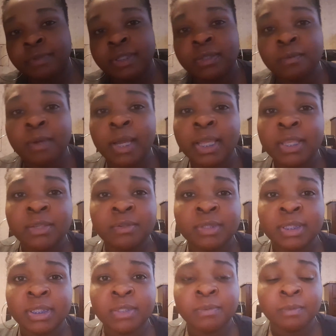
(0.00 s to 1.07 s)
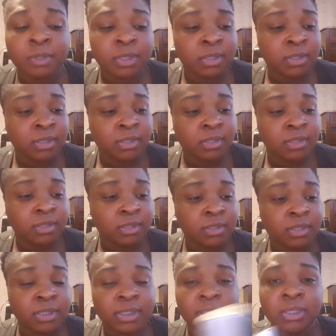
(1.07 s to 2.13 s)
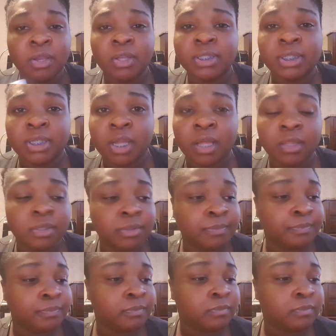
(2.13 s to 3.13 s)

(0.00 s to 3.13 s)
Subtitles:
reason why I use this one, it costs $1.